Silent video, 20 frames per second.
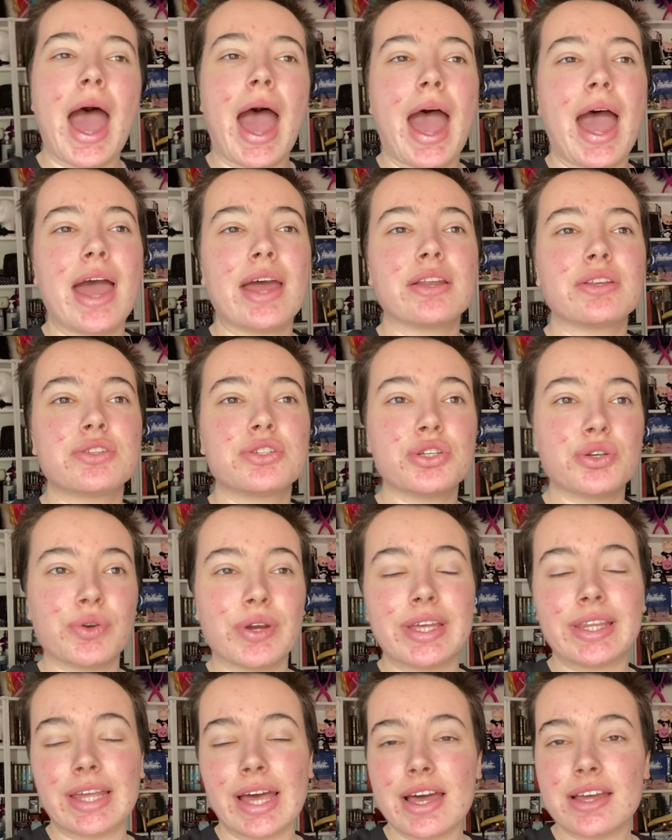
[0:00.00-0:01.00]
and
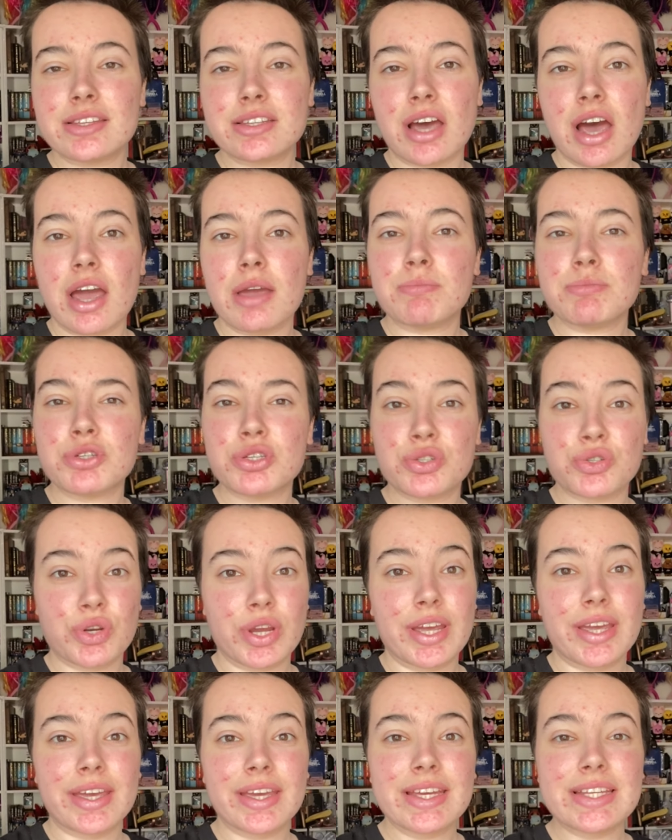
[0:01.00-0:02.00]
during that time,
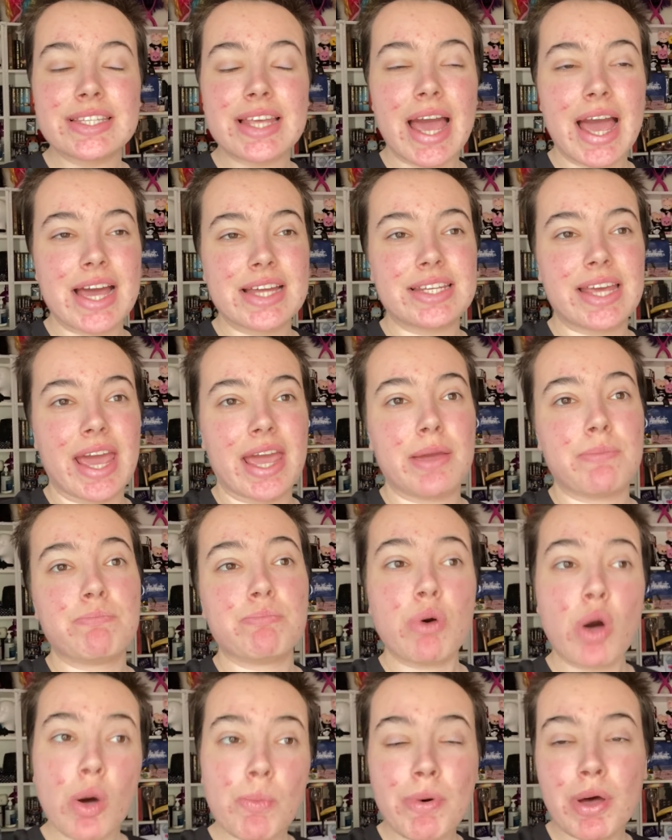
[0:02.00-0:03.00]
Stray Kids had a
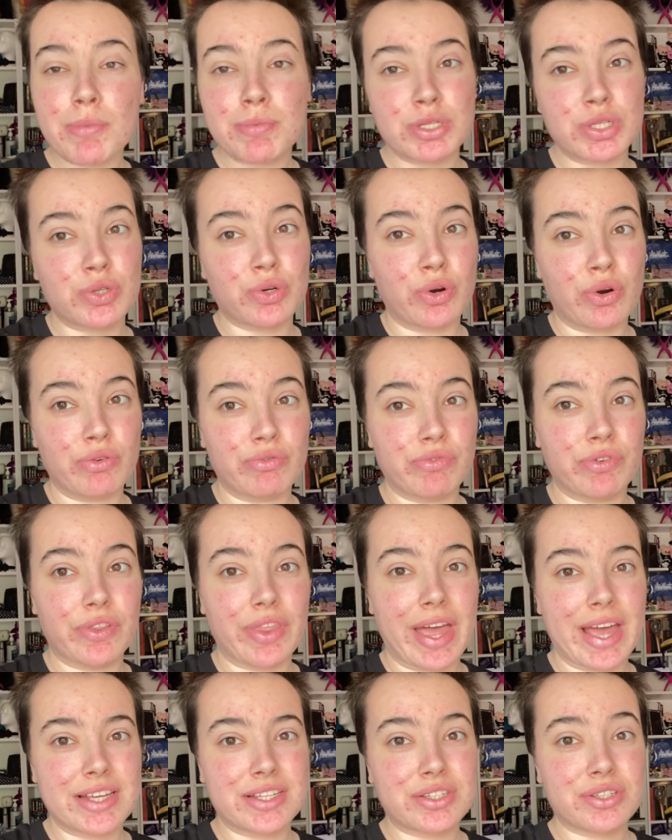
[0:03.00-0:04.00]
pop-up store for
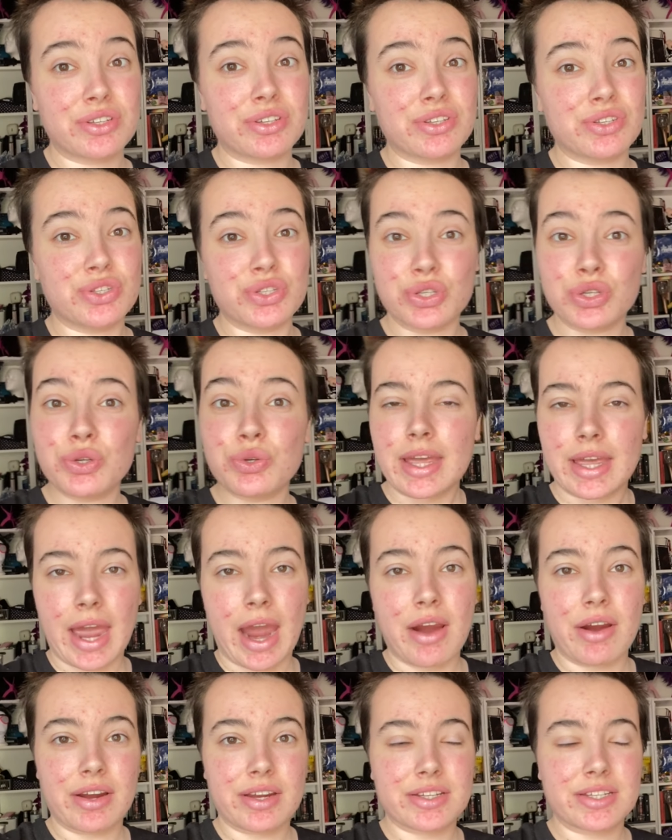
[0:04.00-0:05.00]
their SKZOO
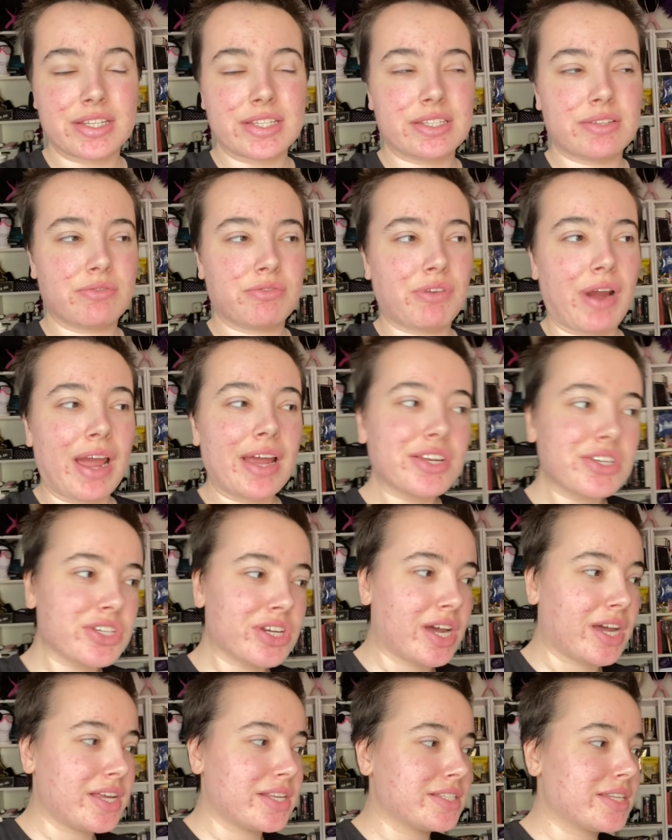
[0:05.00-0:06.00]
characters and
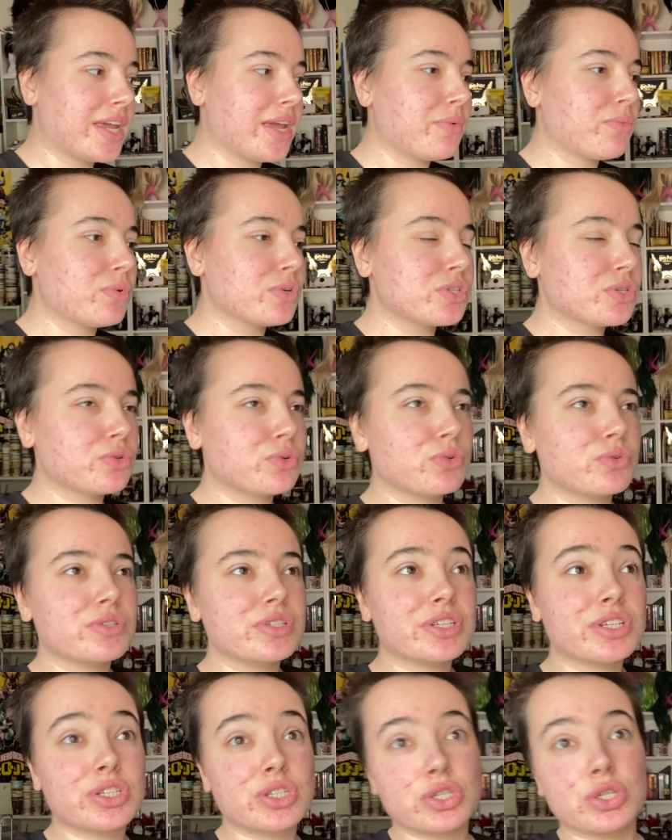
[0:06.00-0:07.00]
franchise. It was called
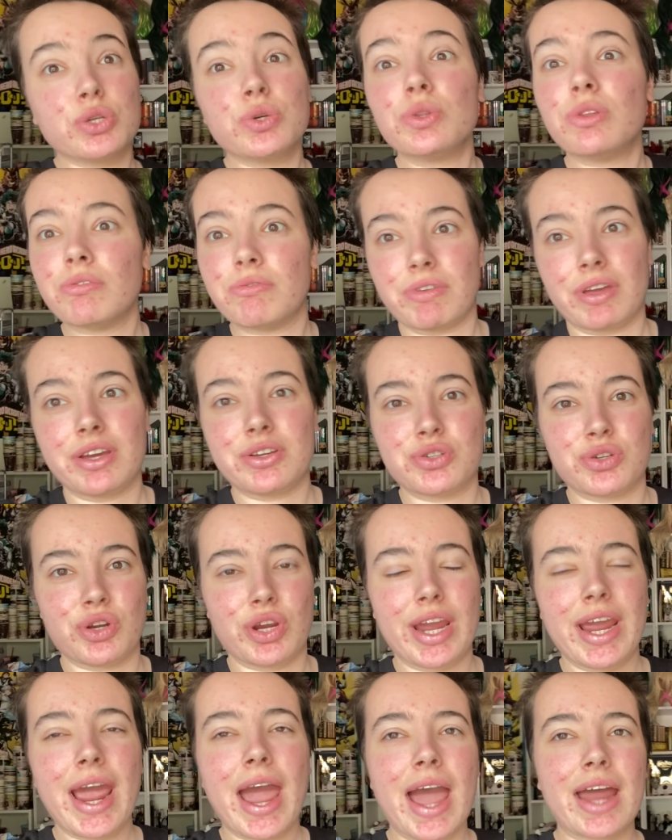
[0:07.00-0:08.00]
SKZOO The
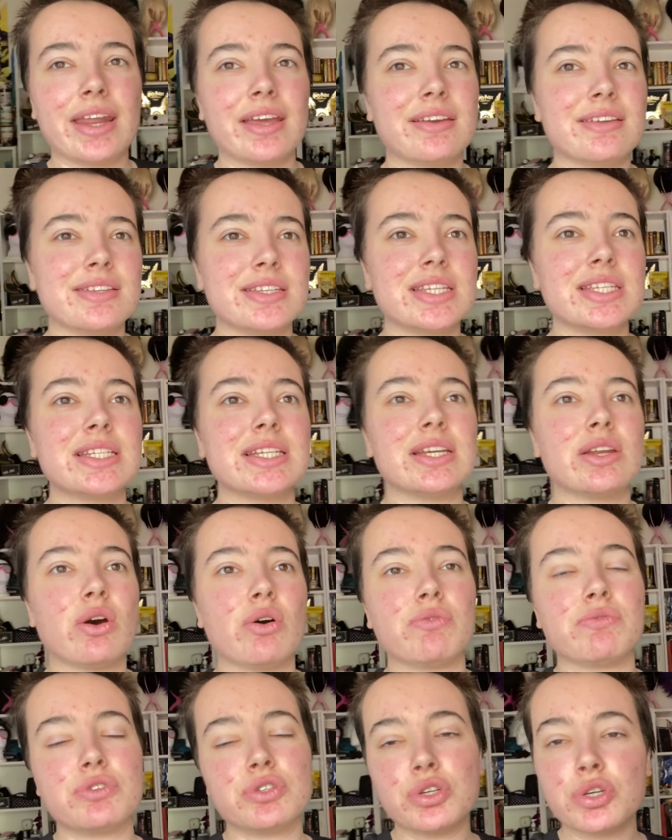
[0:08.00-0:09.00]
Victory, and it consisted
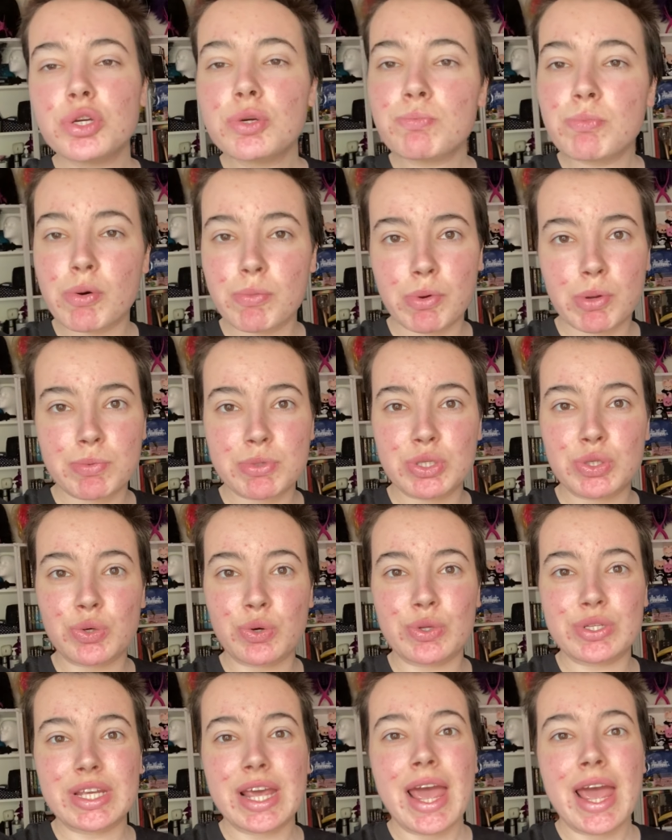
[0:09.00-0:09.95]
of two pop-up stores